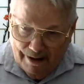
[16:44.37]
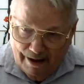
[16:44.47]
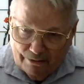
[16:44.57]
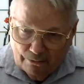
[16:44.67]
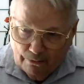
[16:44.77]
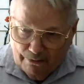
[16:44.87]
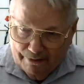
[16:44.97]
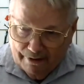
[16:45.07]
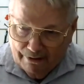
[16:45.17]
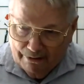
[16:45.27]
It's all
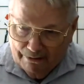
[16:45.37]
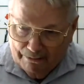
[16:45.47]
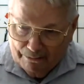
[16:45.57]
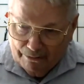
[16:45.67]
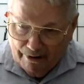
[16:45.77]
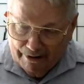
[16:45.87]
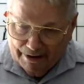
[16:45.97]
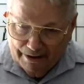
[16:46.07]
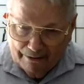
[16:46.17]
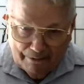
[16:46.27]
there on Pranic
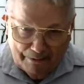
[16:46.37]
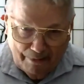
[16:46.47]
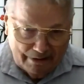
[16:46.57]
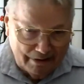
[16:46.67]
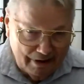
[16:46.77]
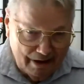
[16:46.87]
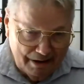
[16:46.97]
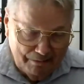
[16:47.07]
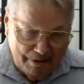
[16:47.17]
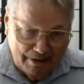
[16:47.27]
Healing Bucks
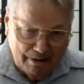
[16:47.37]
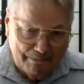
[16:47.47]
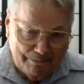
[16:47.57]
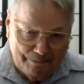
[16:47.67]
County Meetup.